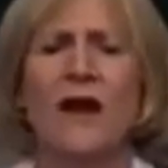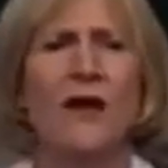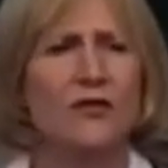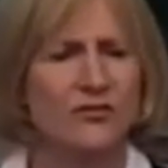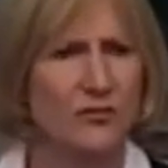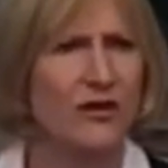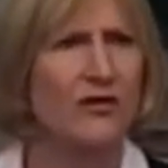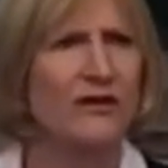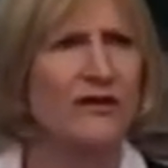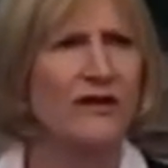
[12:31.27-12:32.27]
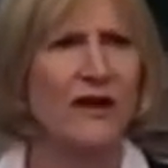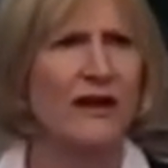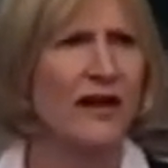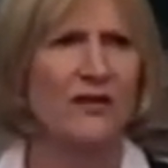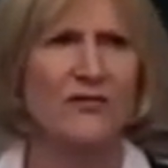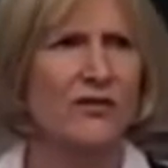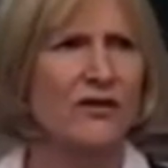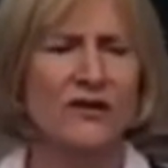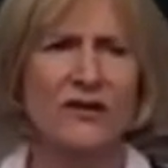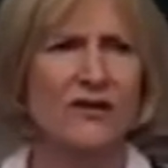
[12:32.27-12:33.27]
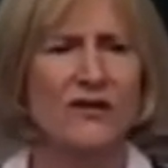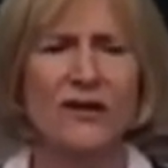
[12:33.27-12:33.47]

I was married, and I had a very